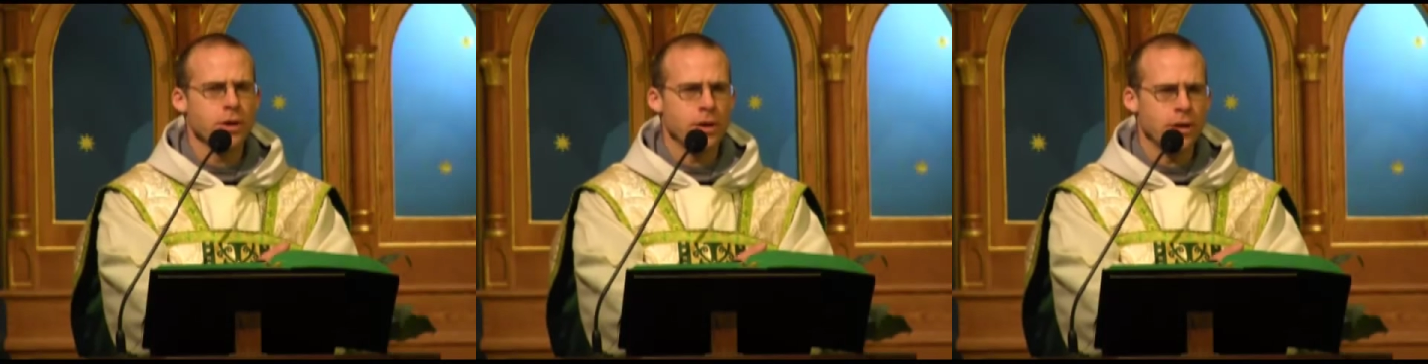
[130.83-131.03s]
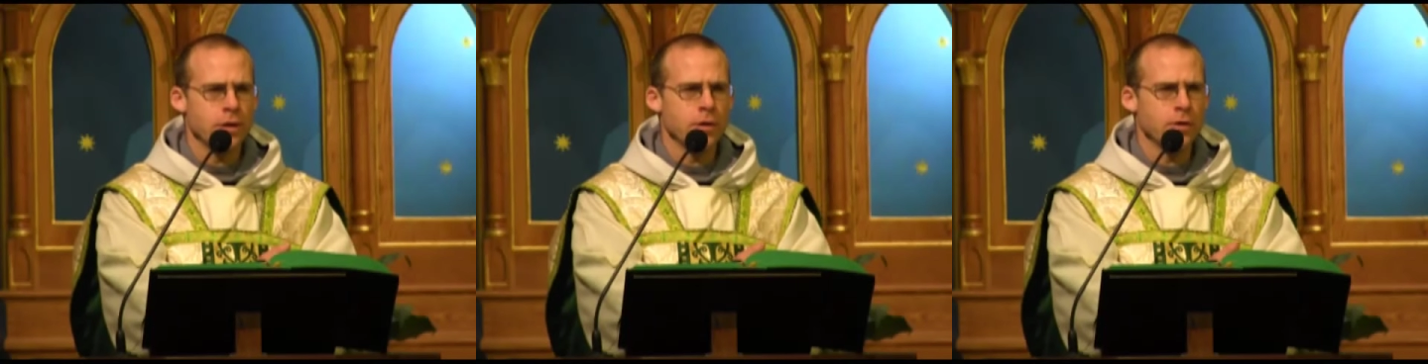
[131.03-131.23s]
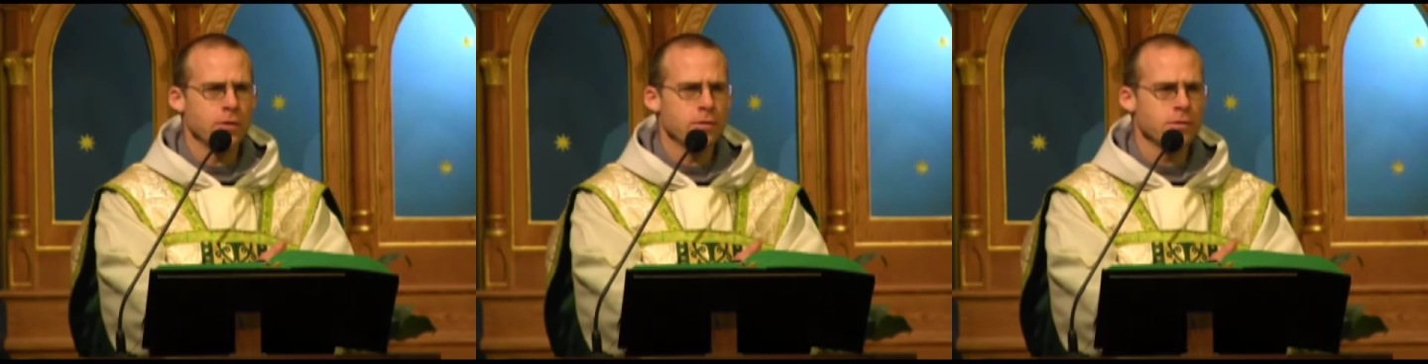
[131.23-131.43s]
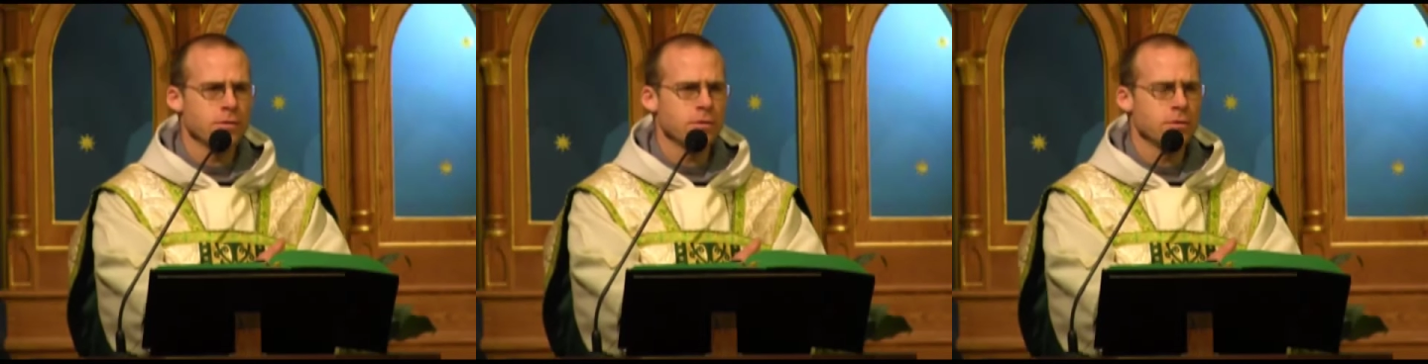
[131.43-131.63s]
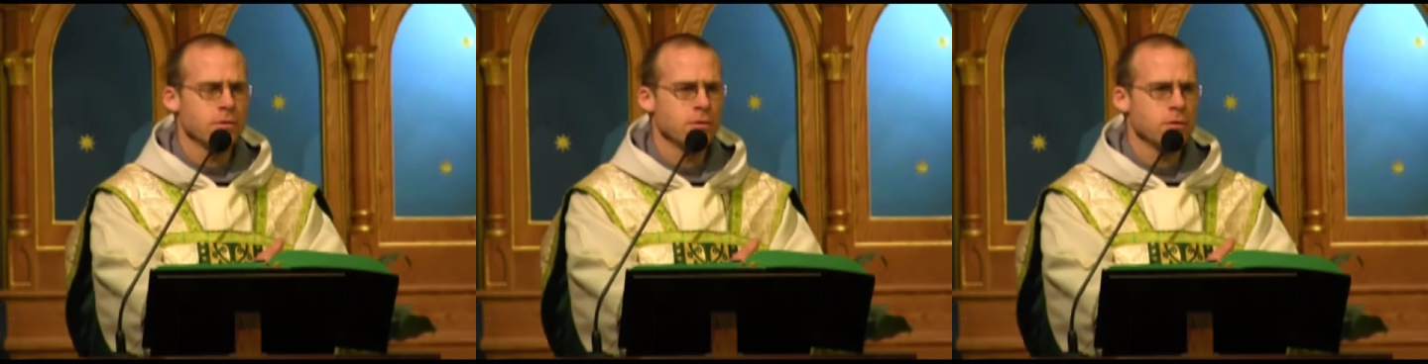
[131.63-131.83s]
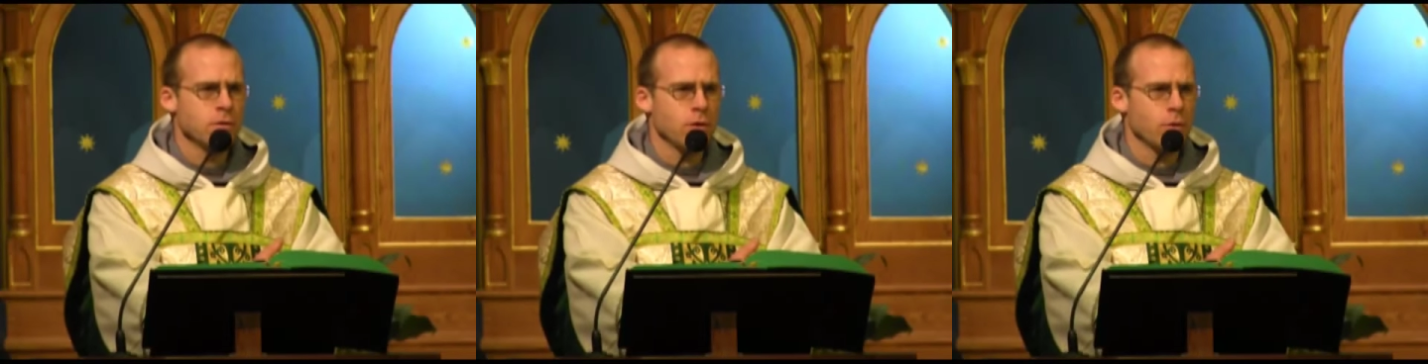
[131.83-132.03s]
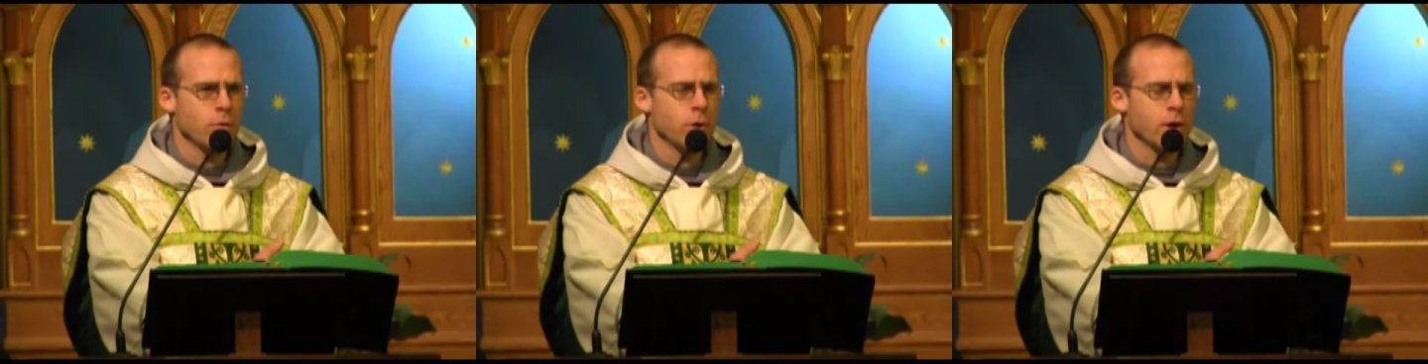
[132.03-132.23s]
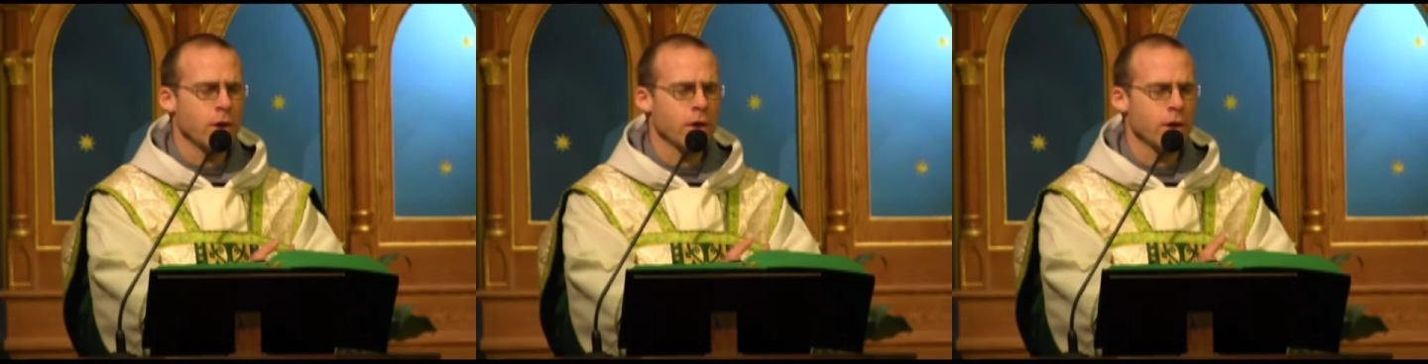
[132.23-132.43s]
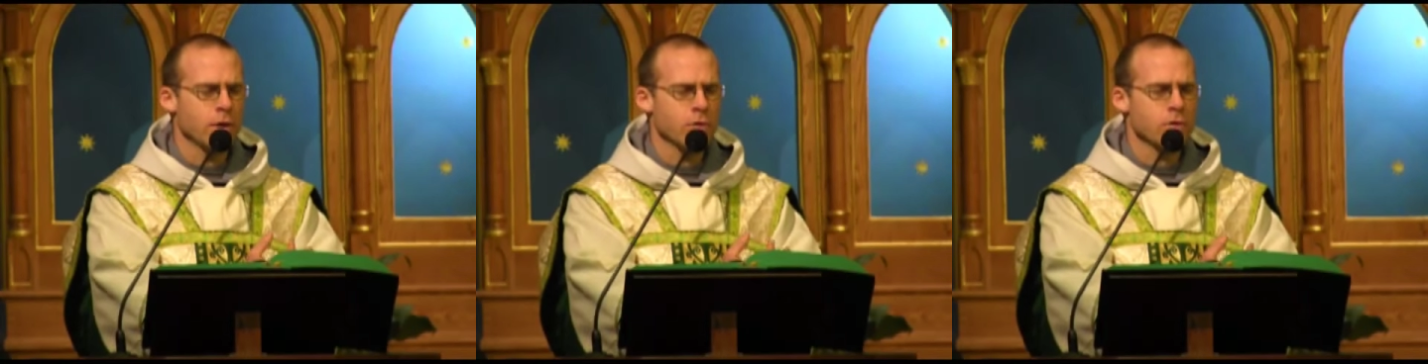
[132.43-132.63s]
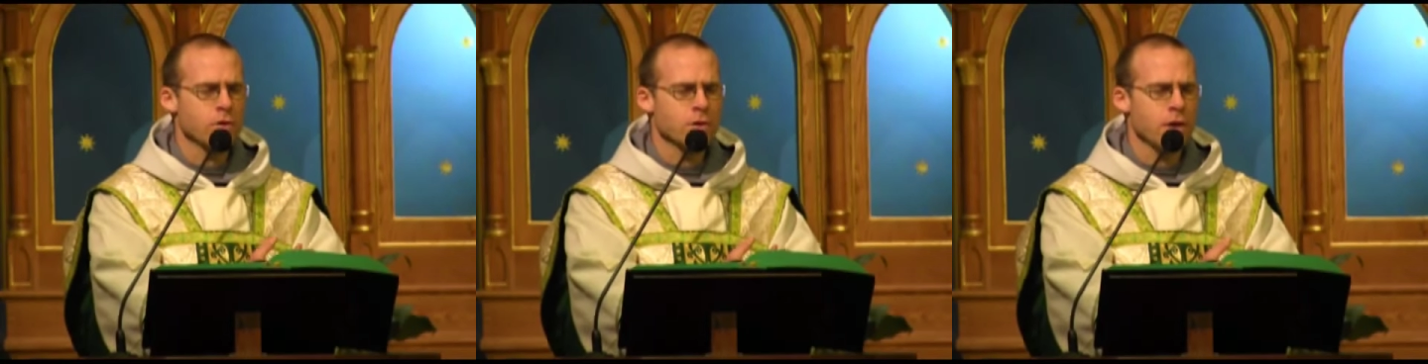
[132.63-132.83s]
is, you know, we can
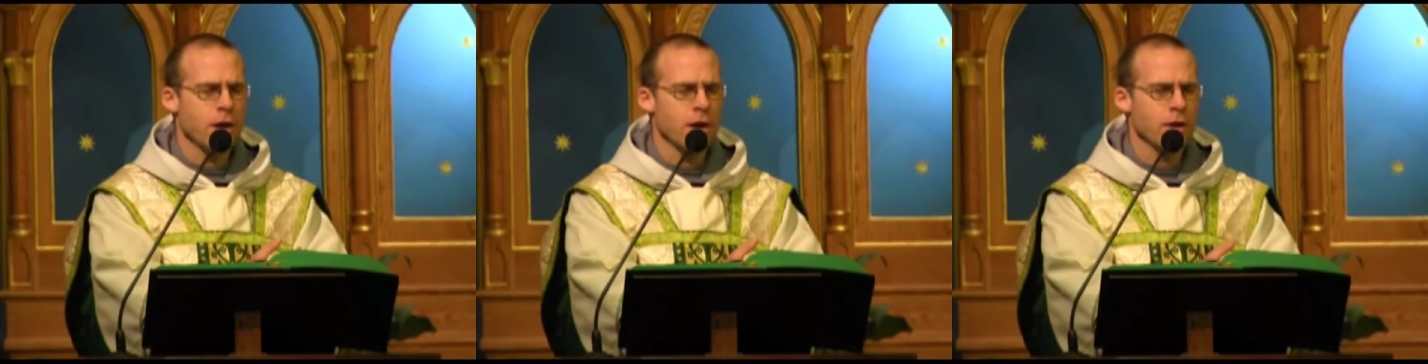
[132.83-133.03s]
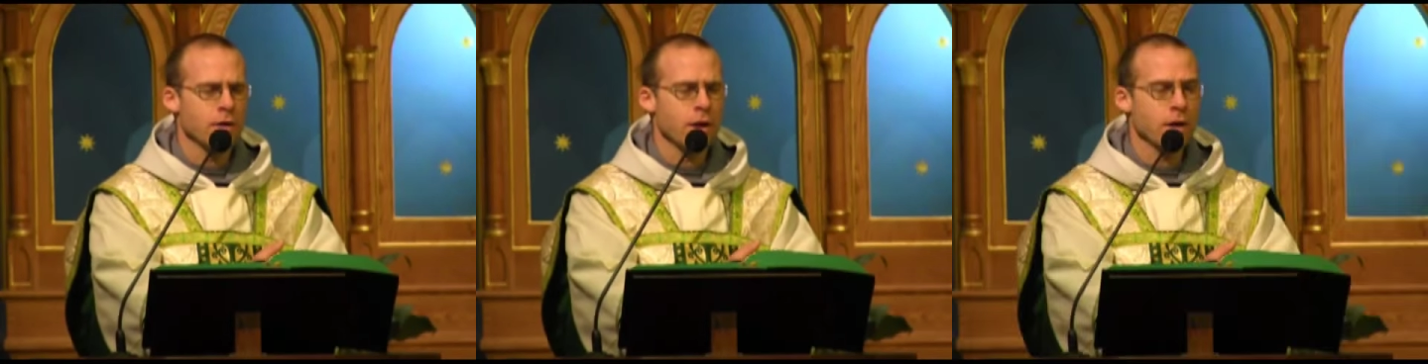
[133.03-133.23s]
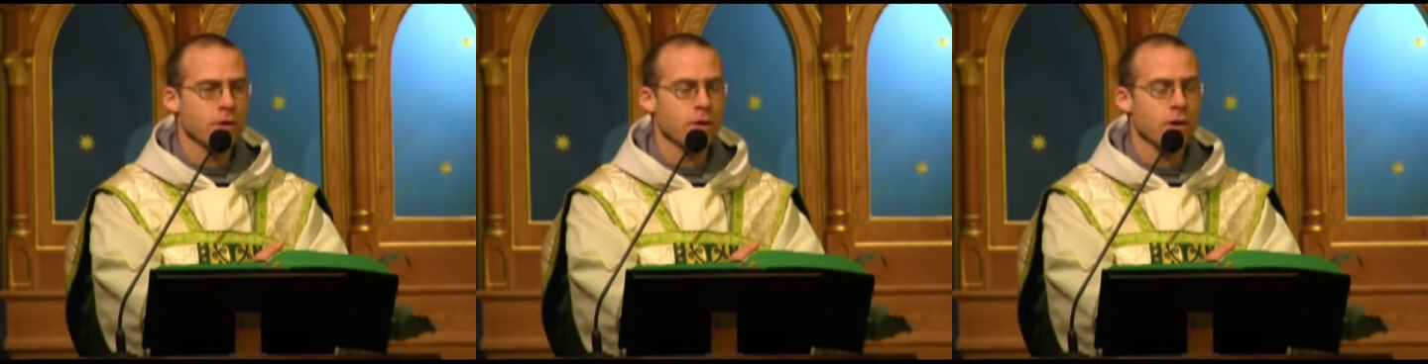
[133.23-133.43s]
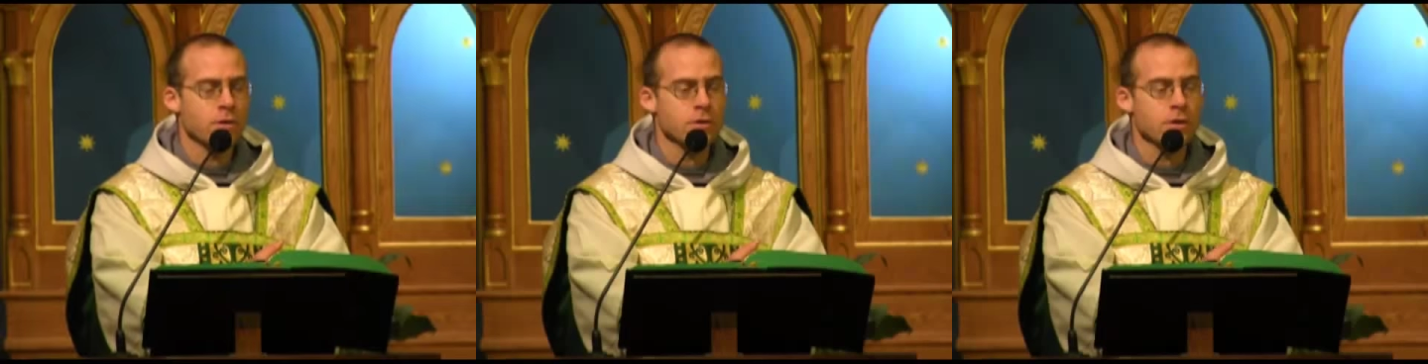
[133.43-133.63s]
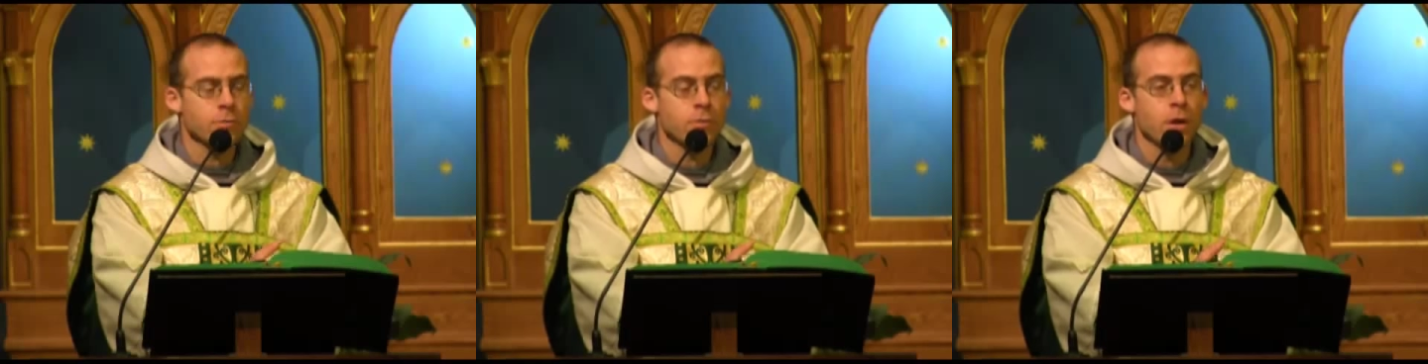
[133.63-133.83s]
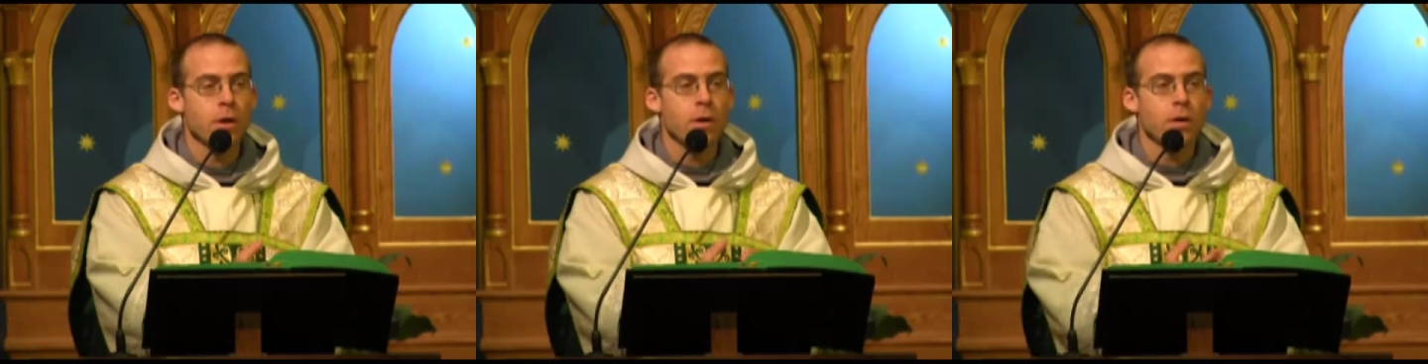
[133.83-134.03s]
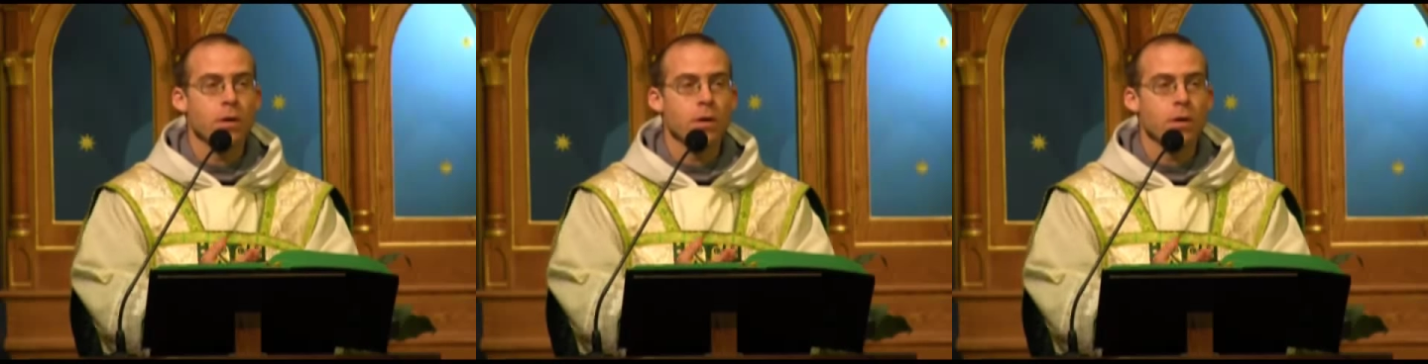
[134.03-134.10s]
understand that concept,